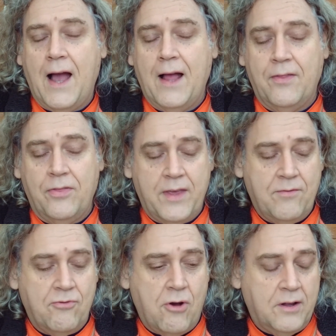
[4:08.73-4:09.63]
and the
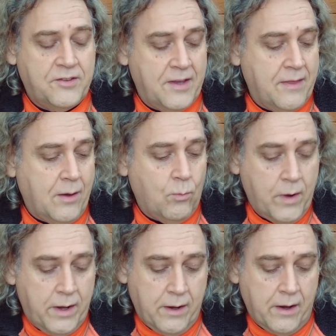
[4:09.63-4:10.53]
variety that
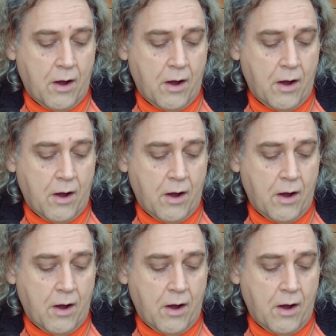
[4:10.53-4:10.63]
we